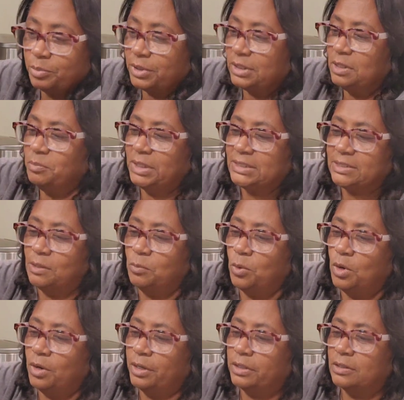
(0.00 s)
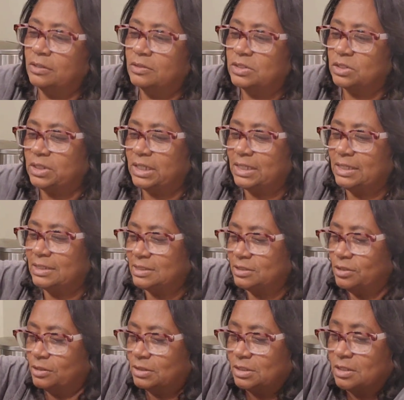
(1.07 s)
put them in some water so they can
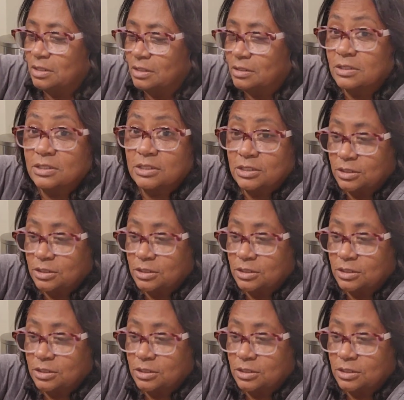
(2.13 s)
start to